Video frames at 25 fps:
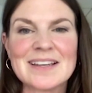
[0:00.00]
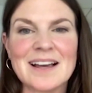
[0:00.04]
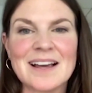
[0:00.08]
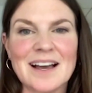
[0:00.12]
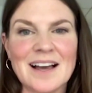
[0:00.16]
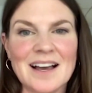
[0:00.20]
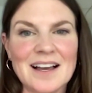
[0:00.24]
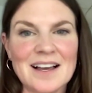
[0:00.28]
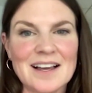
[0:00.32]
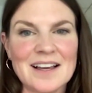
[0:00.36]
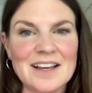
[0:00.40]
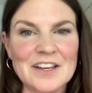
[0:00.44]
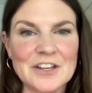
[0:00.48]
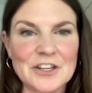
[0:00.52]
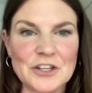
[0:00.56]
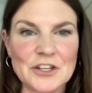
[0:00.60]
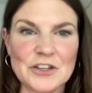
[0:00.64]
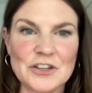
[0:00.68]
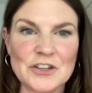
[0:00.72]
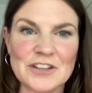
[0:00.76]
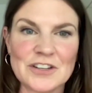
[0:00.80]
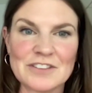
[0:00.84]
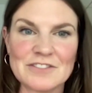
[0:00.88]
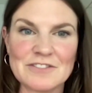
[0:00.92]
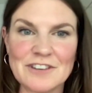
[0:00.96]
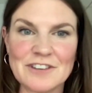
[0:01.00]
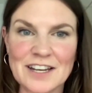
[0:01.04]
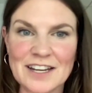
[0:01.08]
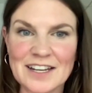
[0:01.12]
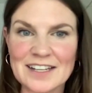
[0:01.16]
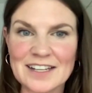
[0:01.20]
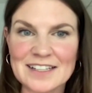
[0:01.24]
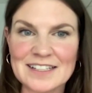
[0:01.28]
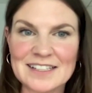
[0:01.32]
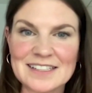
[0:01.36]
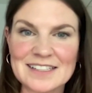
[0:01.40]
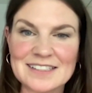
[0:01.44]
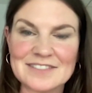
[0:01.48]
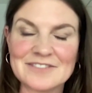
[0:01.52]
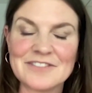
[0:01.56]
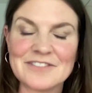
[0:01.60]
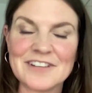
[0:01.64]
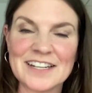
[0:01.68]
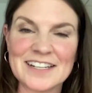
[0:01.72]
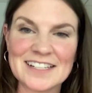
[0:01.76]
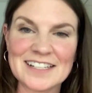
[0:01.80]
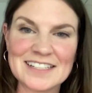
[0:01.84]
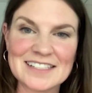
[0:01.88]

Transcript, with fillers: Uh, you can find, a, find